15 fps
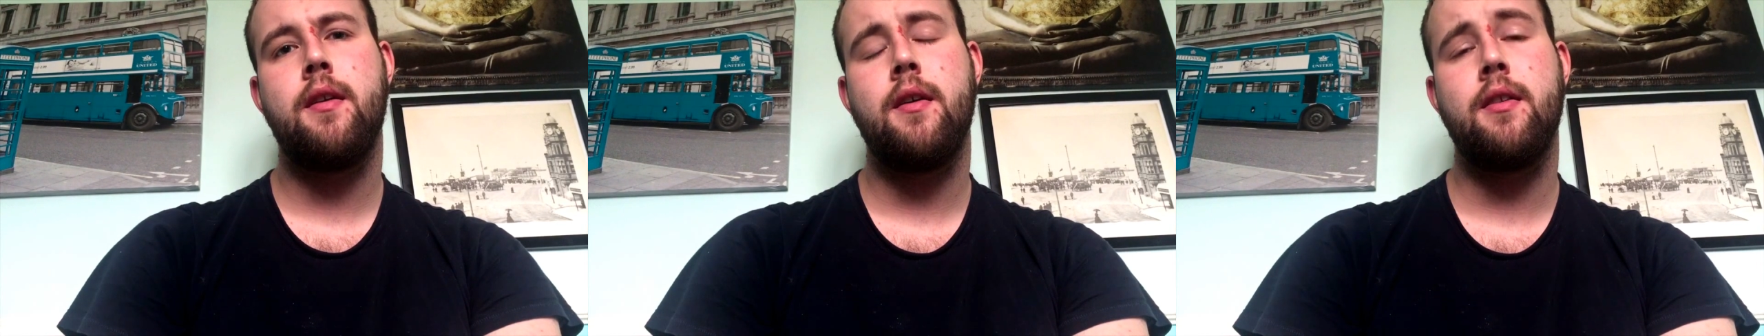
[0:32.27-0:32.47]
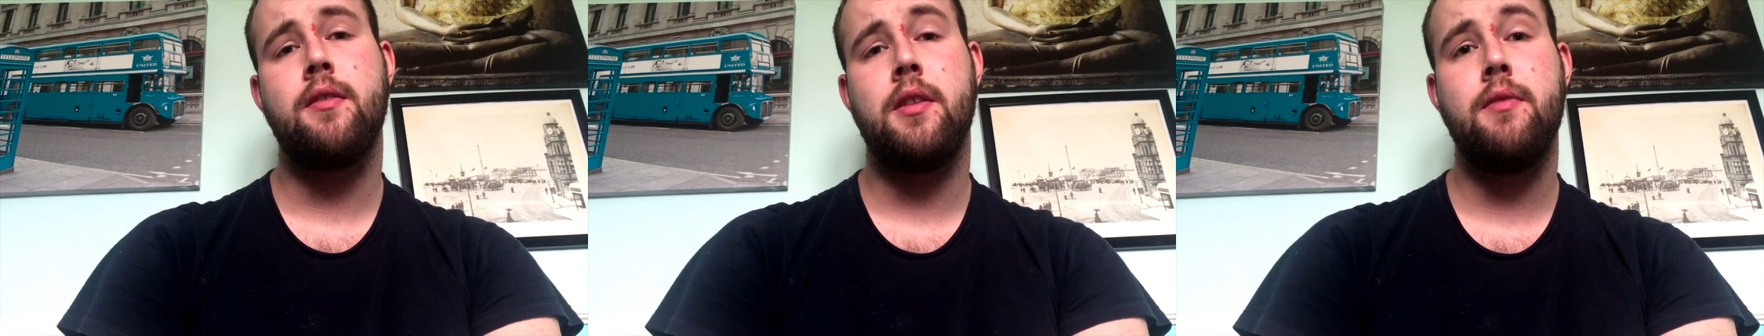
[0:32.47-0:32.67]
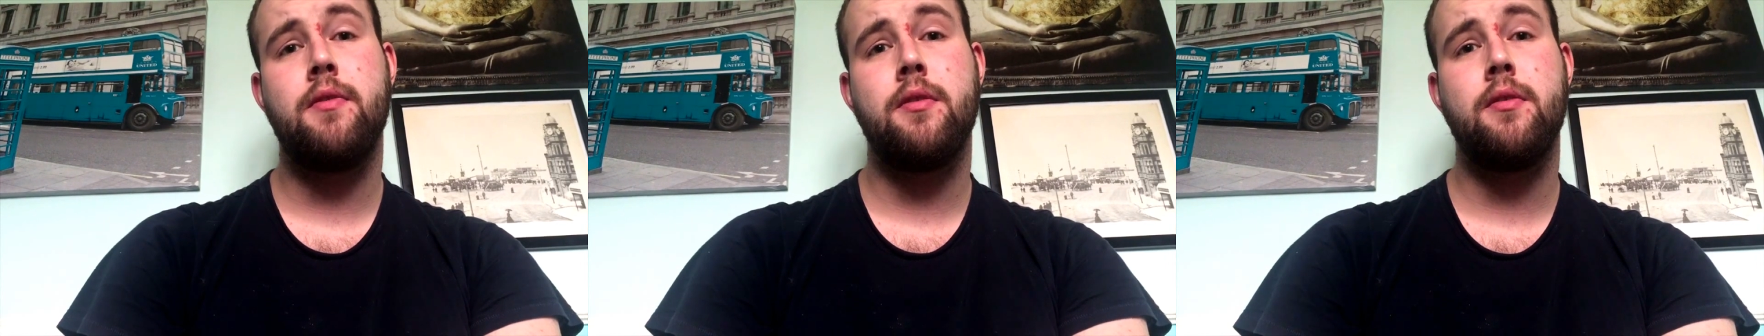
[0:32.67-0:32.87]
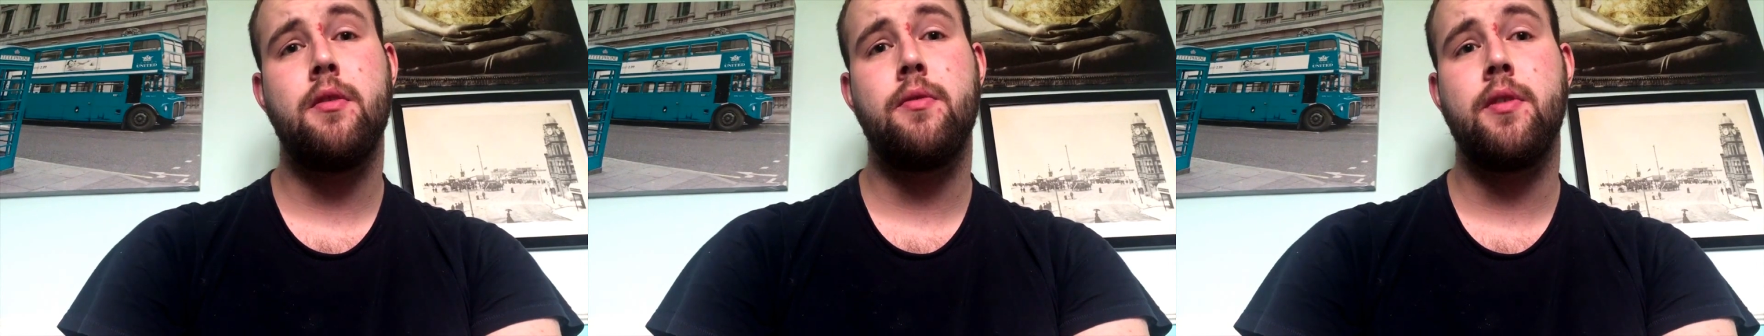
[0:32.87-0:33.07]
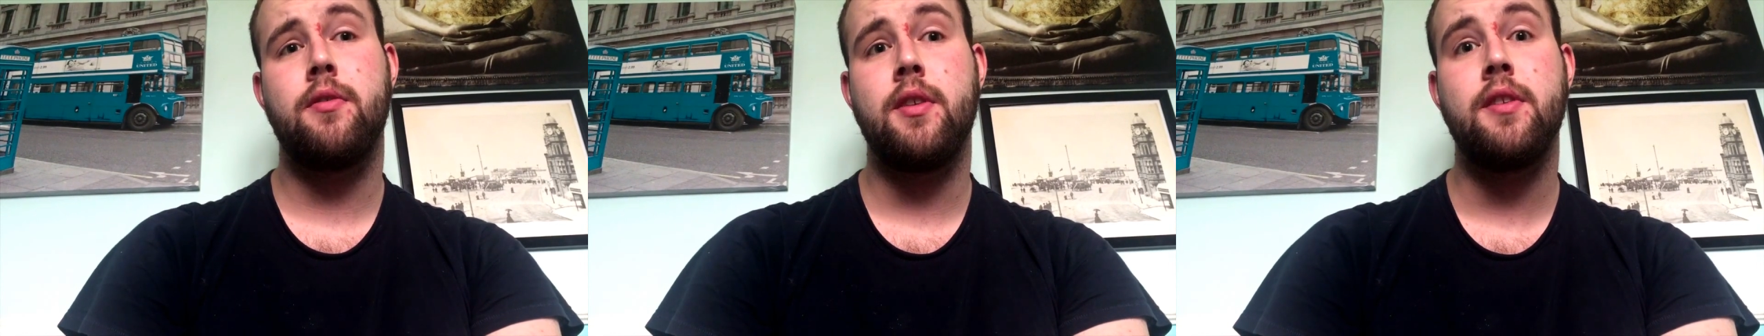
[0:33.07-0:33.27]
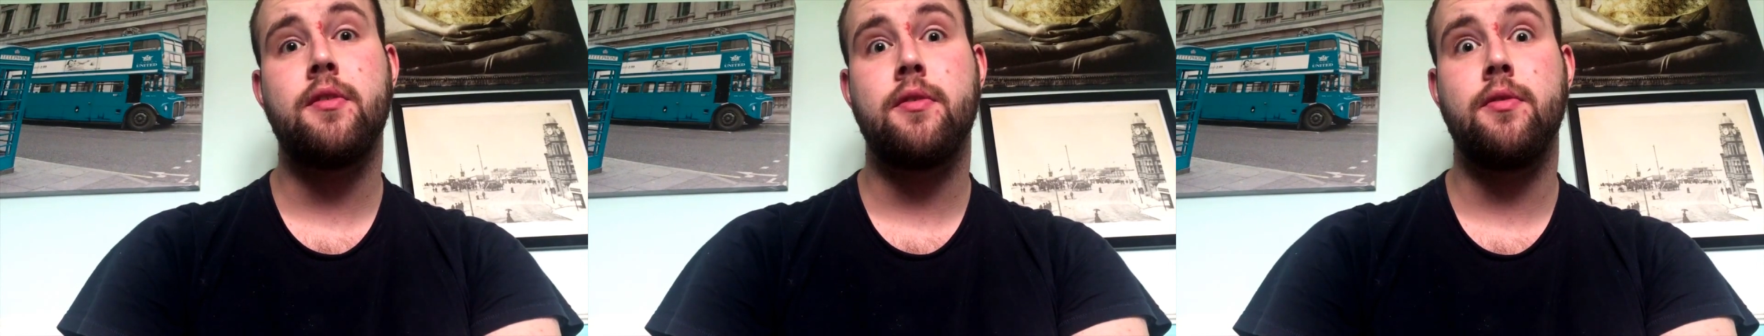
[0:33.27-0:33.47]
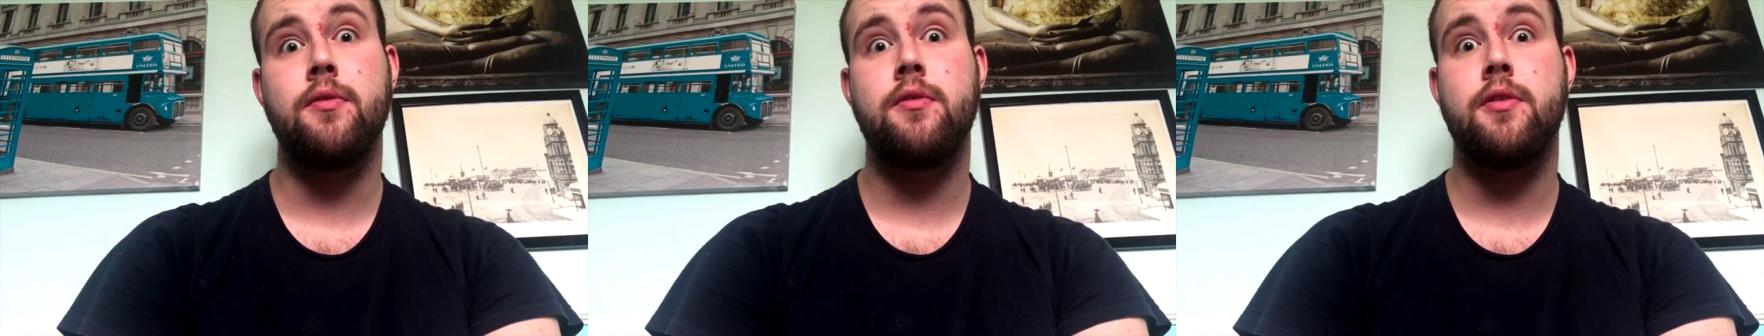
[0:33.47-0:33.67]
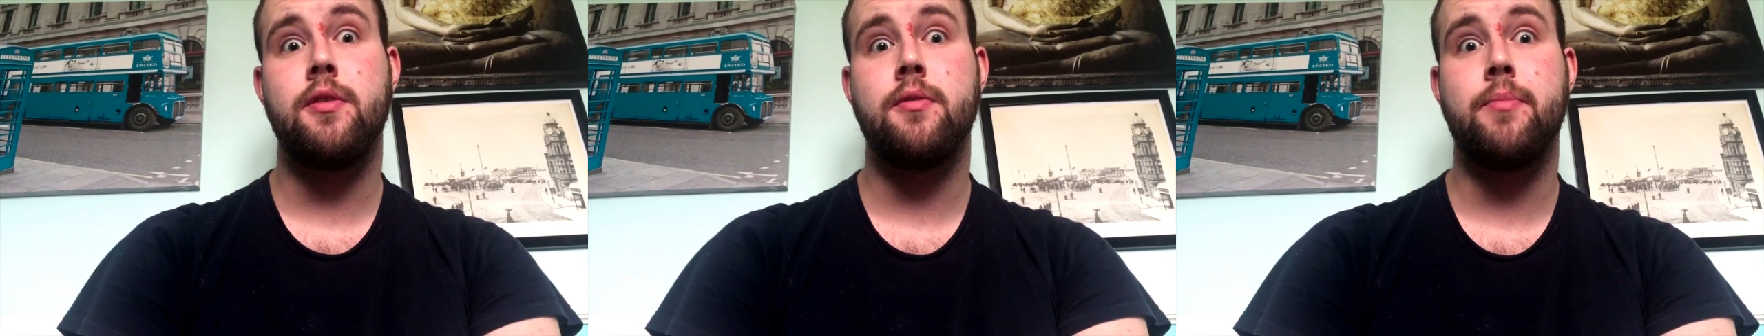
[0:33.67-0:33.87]
and even though it is
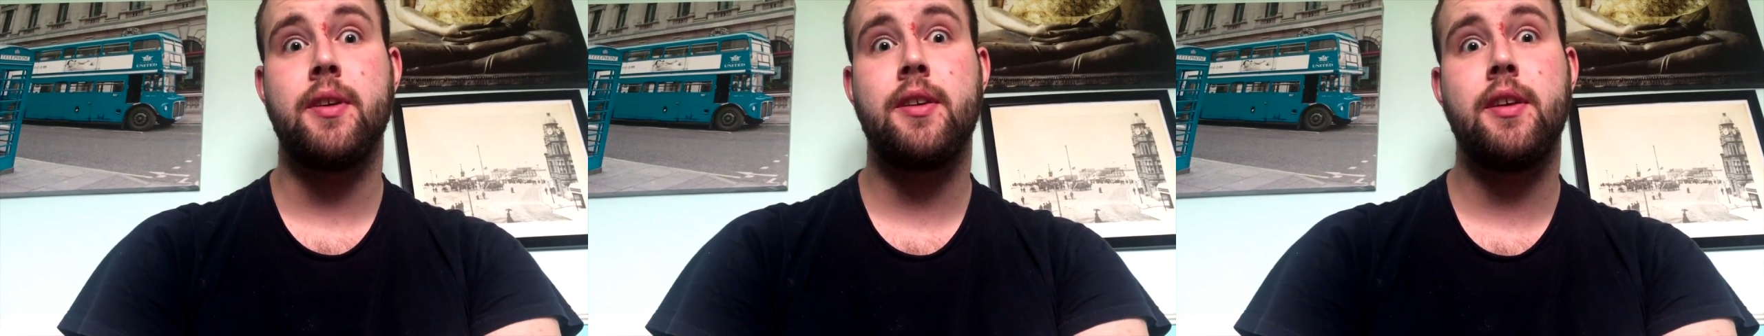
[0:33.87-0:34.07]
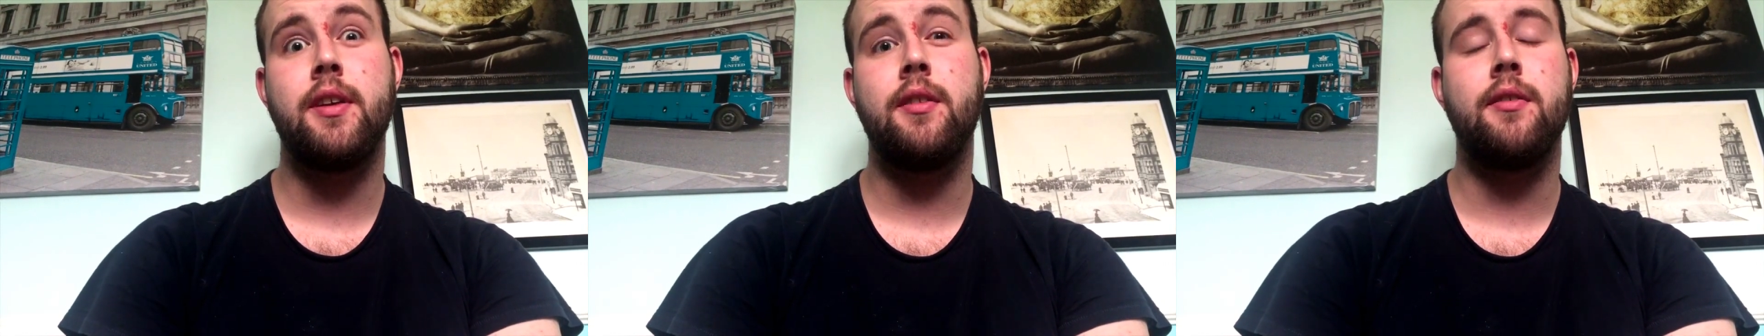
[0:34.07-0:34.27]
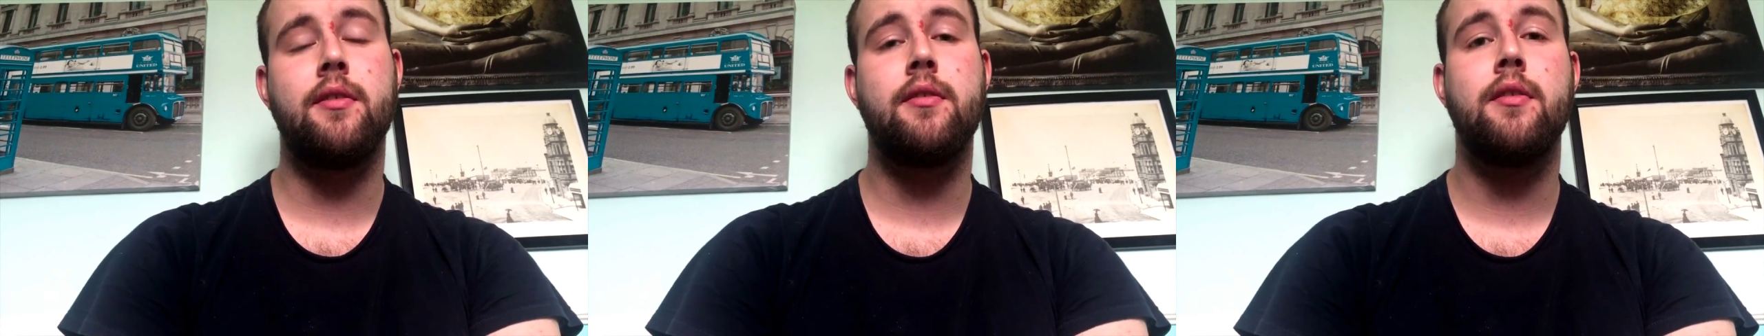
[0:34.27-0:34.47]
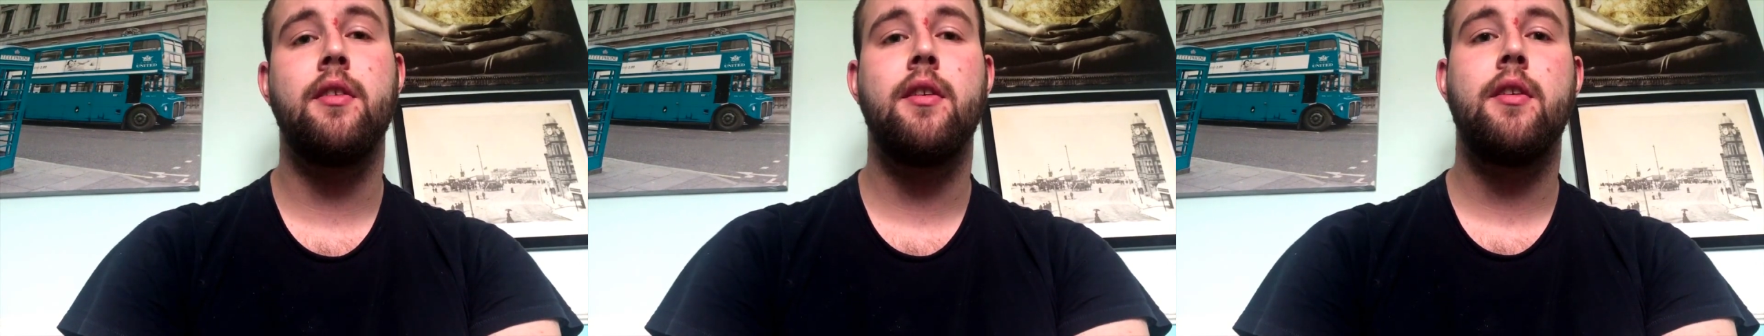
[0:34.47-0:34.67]
such a big killer,